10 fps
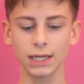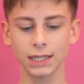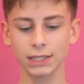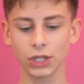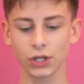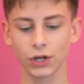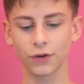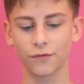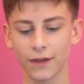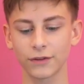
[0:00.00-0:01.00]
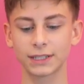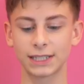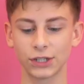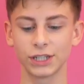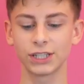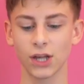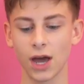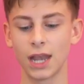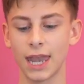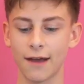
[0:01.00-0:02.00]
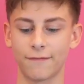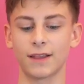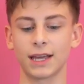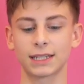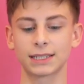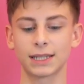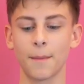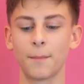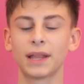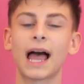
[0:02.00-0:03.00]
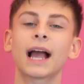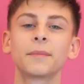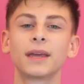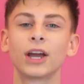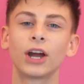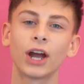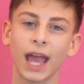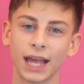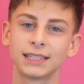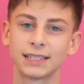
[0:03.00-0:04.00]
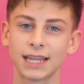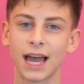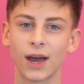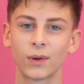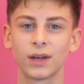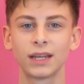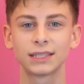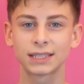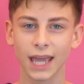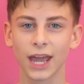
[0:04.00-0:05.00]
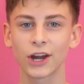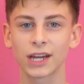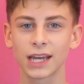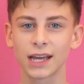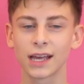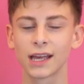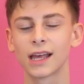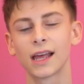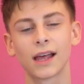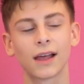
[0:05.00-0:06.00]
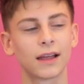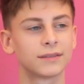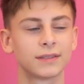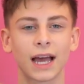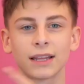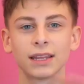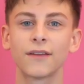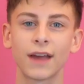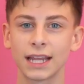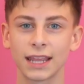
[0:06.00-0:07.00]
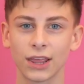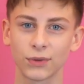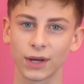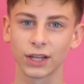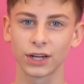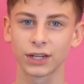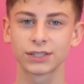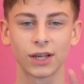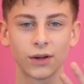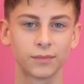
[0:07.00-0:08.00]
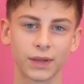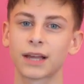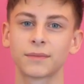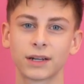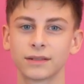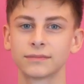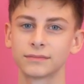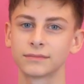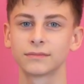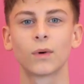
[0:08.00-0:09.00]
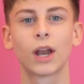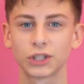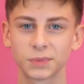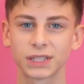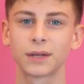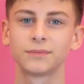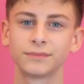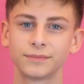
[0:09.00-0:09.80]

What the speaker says: is your favorite series on Netflix? Black Mirror, hands down. Scary. I love anything thriller, so Black Mirror, 100%.